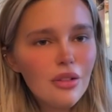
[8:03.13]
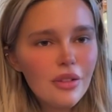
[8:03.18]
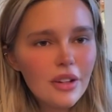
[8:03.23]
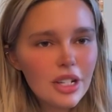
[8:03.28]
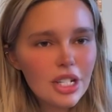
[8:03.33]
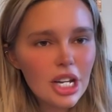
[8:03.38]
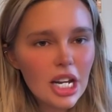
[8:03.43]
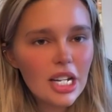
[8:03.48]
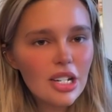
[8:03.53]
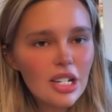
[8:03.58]

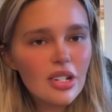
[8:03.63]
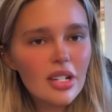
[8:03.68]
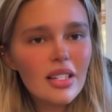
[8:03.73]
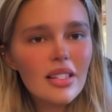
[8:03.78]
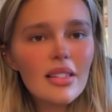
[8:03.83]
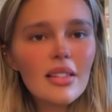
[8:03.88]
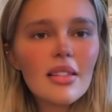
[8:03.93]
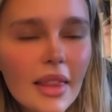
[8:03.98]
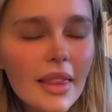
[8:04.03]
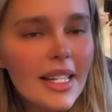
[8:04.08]
Outfit
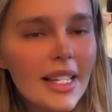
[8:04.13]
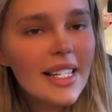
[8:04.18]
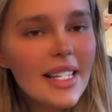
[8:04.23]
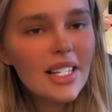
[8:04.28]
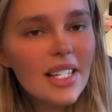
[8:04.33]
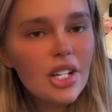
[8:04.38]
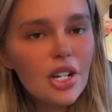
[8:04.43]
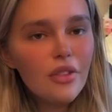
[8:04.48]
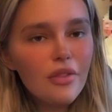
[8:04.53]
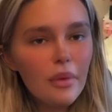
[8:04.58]
changes. This
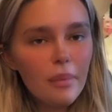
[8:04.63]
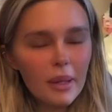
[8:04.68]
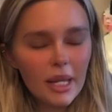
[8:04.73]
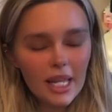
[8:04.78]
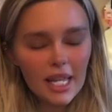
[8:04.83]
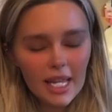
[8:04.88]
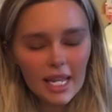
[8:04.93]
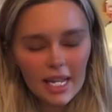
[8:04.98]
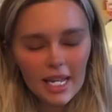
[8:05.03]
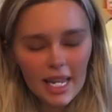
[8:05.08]
is another
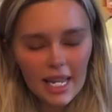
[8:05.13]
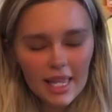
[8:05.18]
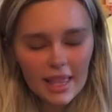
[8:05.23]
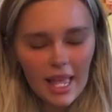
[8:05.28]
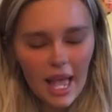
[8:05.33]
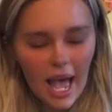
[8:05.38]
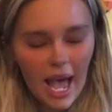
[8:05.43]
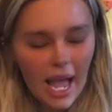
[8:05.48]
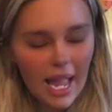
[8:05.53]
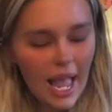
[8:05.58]

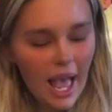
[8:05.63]
bikini that